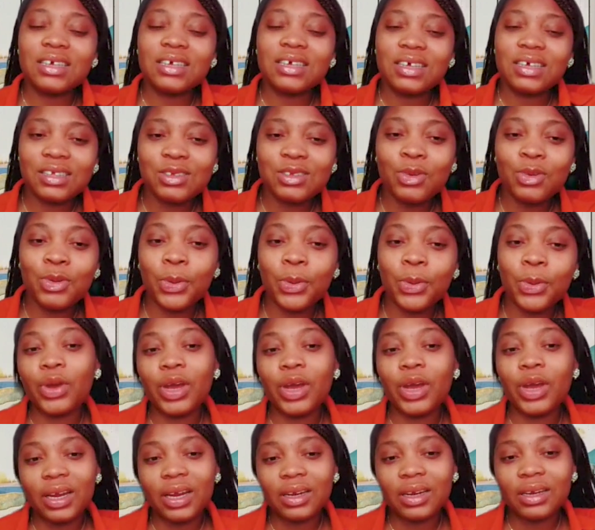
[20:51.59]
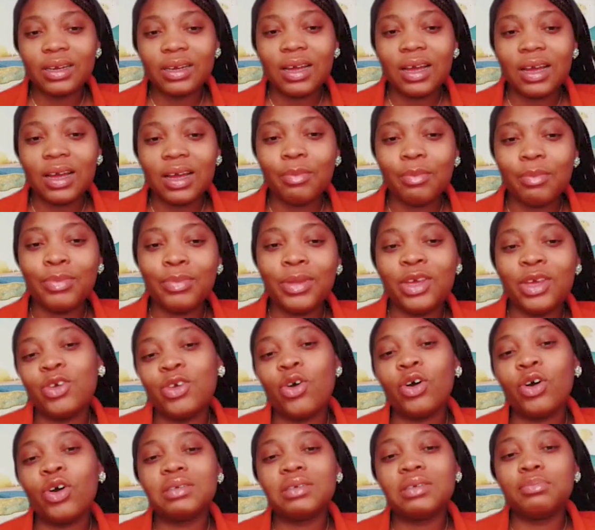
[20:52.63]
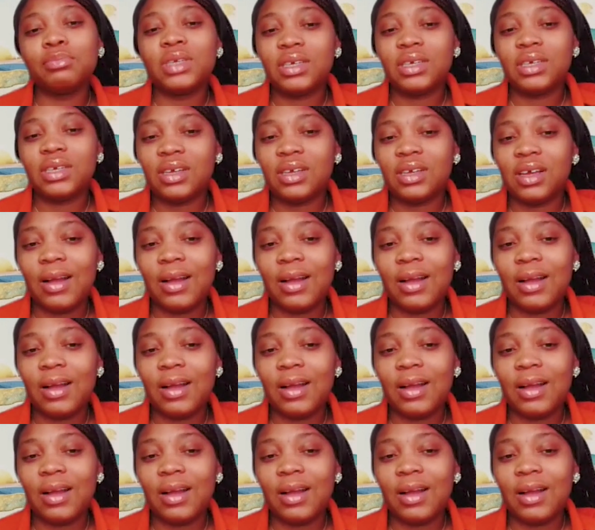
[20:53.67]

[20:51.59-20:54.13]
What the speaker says: it growing beyond me.